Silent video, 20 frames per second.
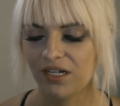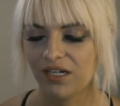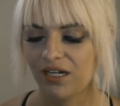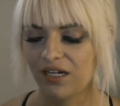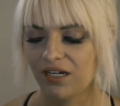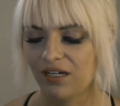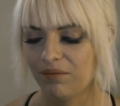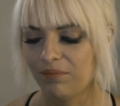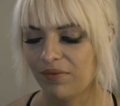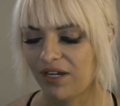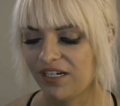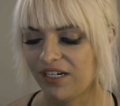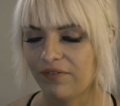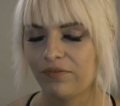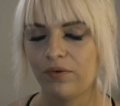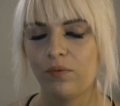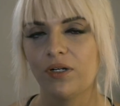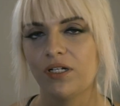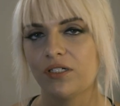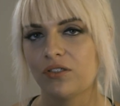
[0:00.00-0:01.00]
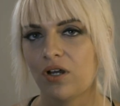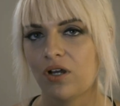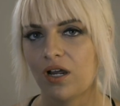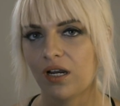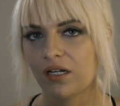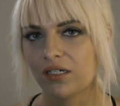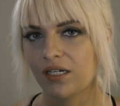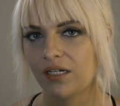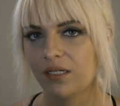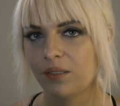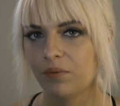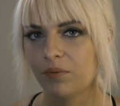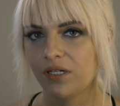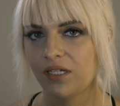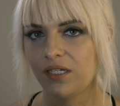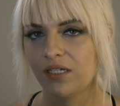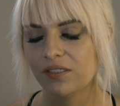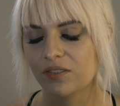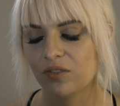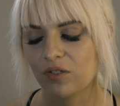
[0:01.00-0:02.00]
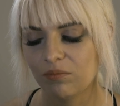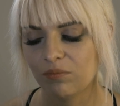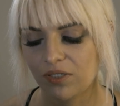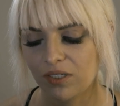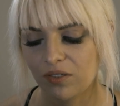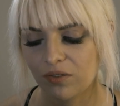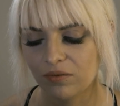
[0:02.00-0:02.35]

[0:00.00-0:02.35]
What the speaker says: I never want to talk to anybody, so I'm like